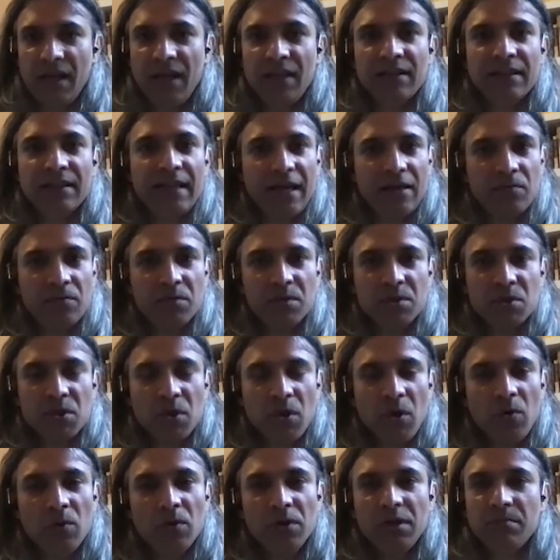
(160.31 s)
And that was
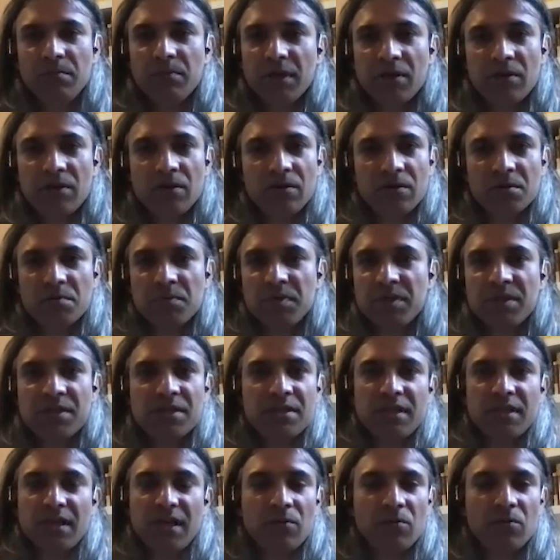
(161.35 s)
only because
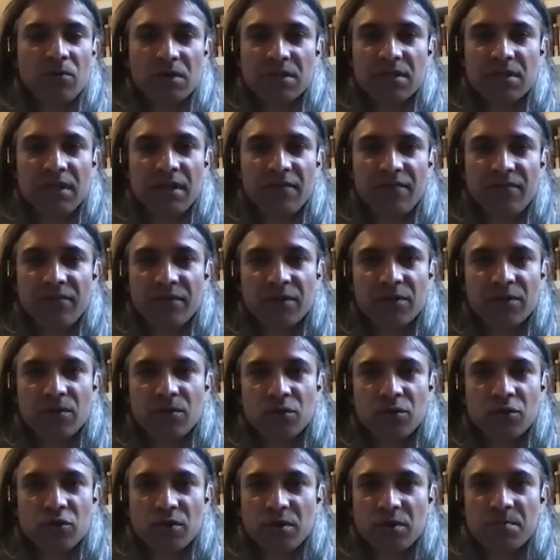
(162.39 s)
BCCI was left with no
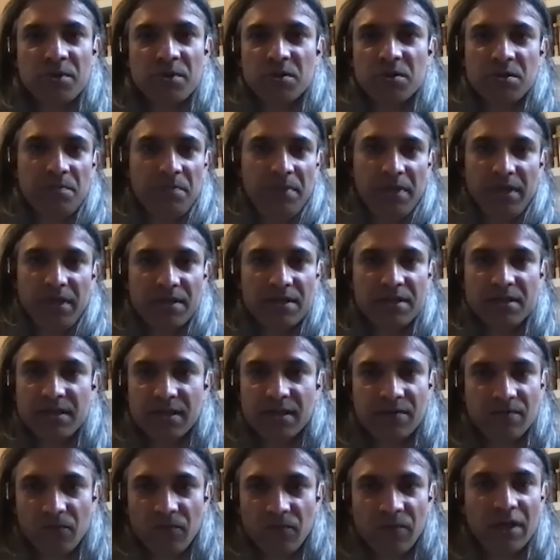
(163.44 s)
choice, because the players
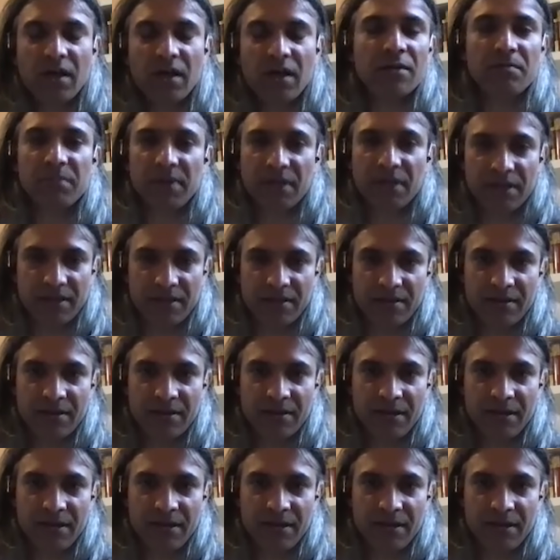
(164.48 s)
said, we can't play.